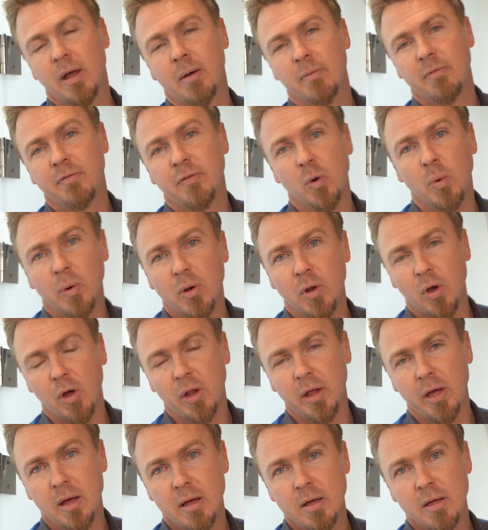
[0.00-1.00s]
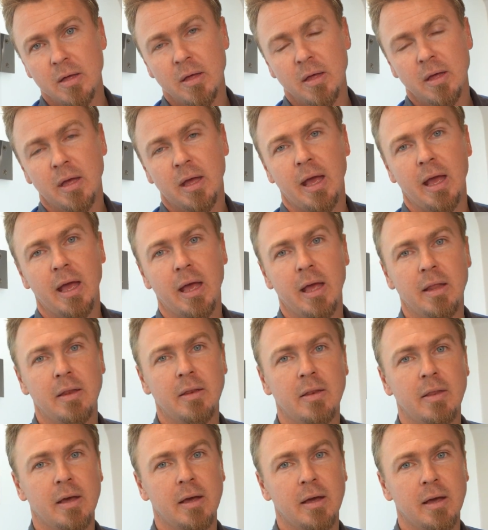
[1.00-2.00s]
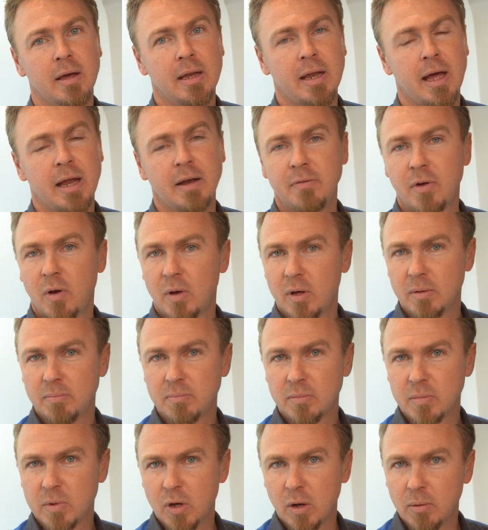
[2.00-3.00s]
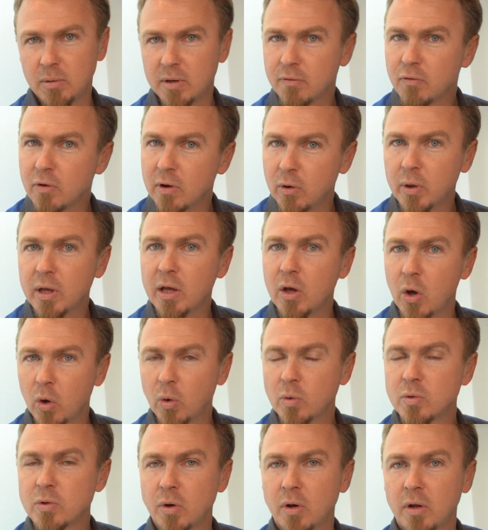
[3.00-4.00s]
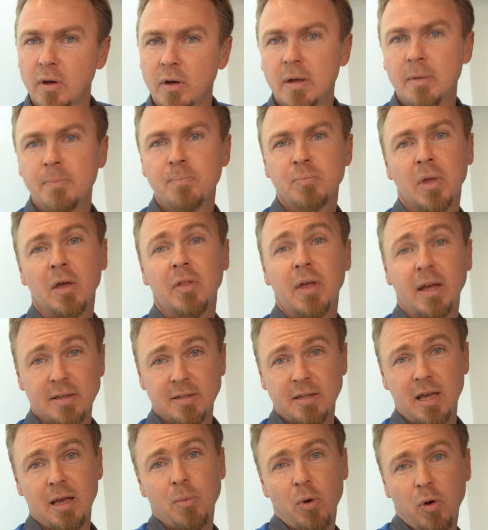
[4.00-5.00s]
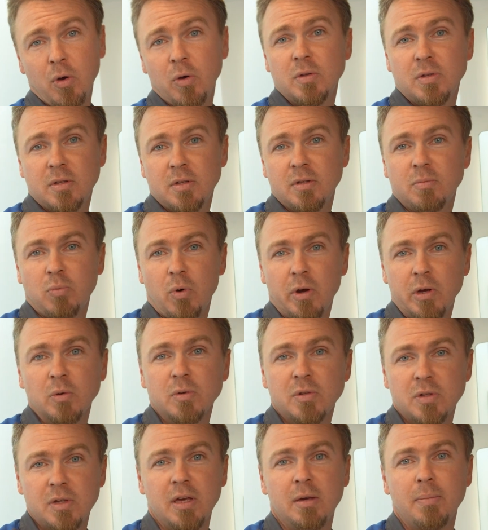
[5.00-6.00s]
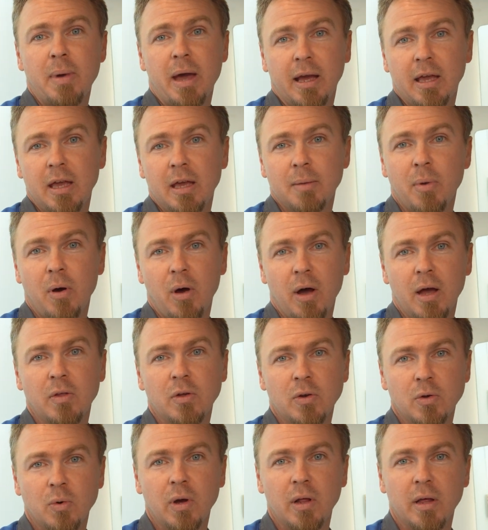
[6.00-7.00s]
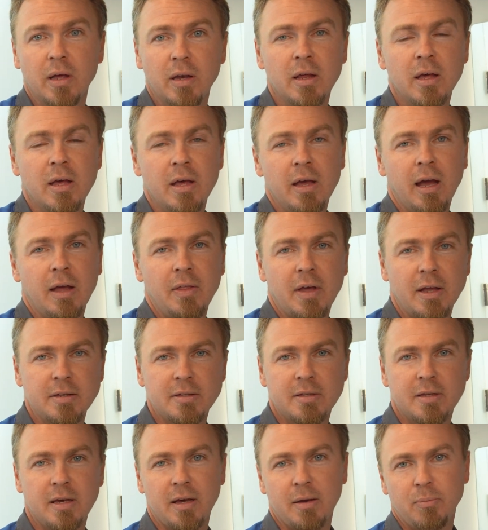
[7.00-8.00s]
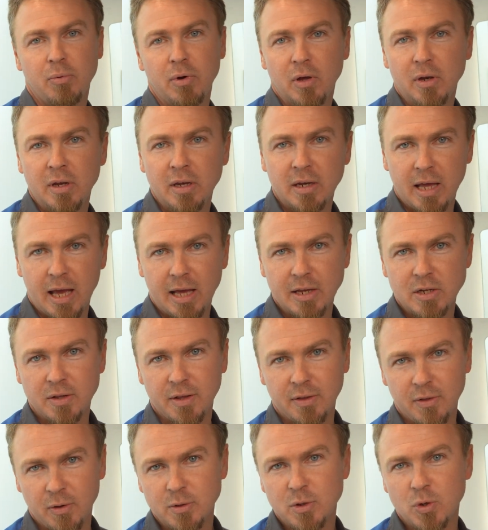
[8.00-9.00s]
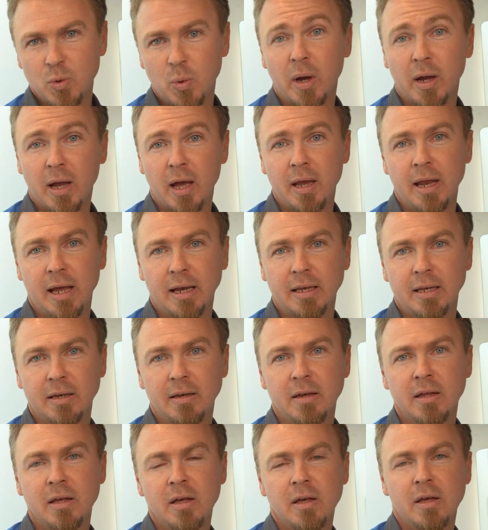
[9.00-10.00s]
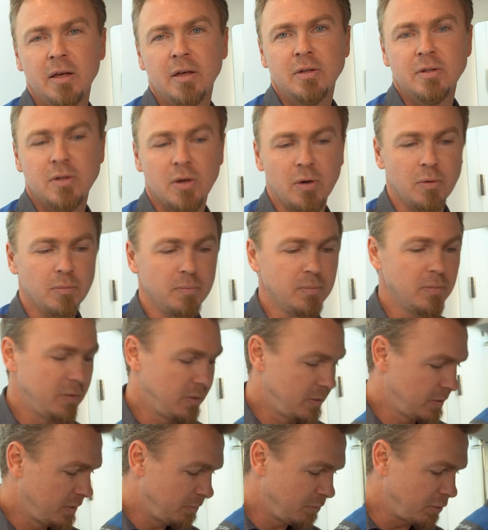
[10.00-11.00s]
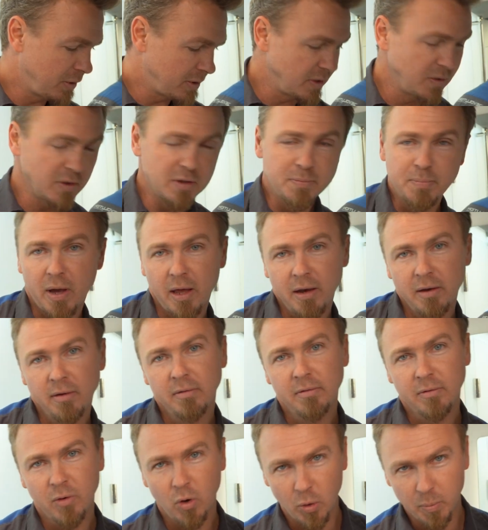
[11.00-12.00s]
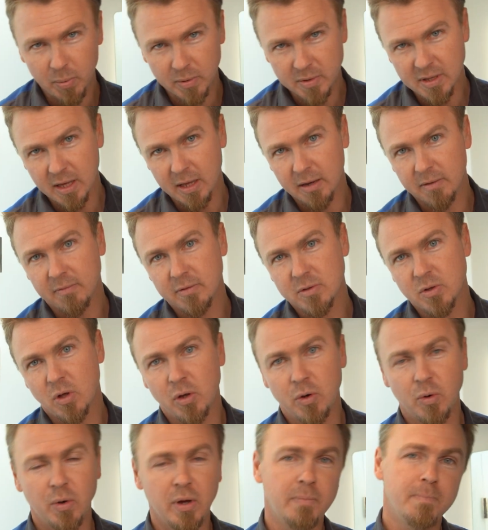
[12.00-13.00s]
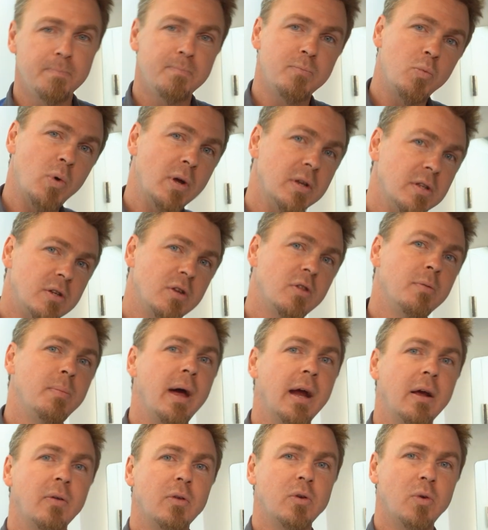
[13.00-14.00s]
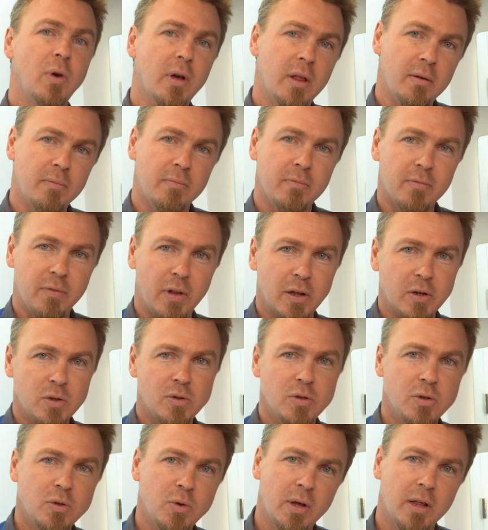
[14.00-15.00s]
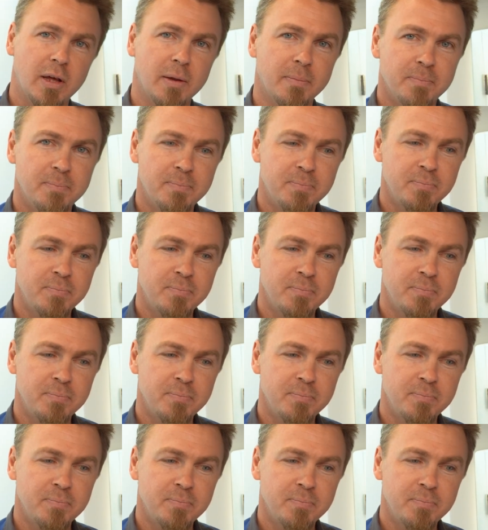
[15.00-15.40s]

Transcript: up forward earlier, and it had a very different looking hose on it. That same hose is what you'll see back here behind the toilet, and that's a pretty good indication that those two are connected. So pressing this button opens that solenoid, runs it to the back of the toilet, flushes your toilet.